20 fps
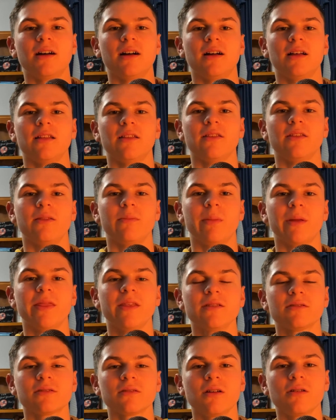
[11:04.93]
Uh,
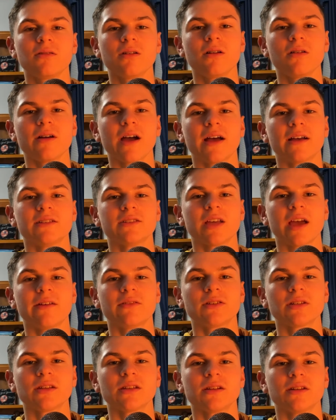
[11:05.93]
but this logo has
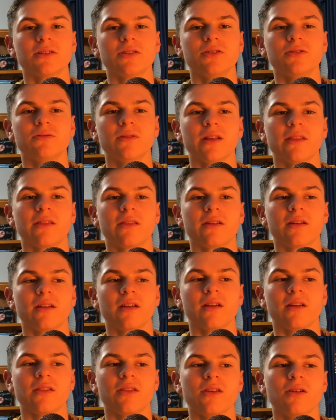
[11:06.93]
everything to do with
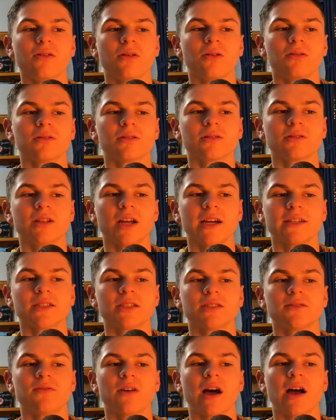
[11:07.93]
the older
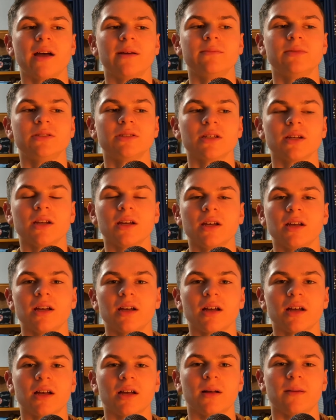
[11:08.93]
Texas vibes,
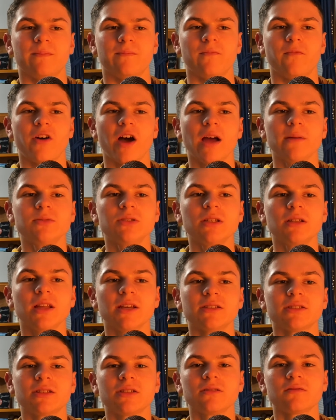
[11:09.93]
um, vibes
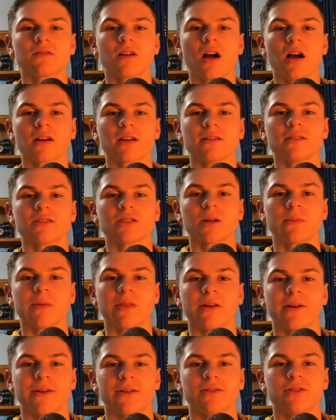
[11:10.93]
that they still rock in
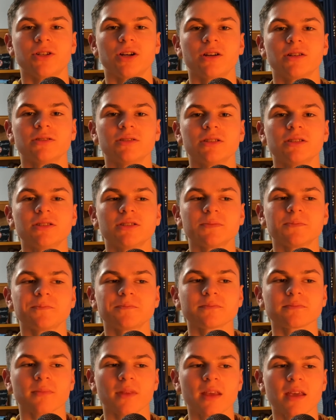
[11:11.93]
some of their
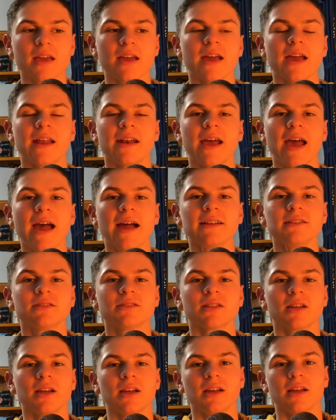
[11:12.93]
jerseys and
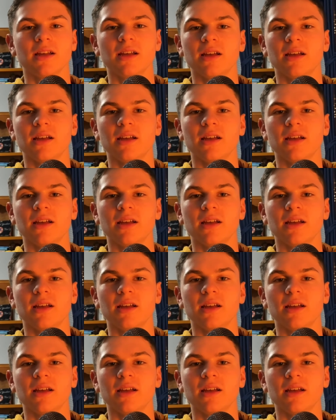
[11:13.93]
hats.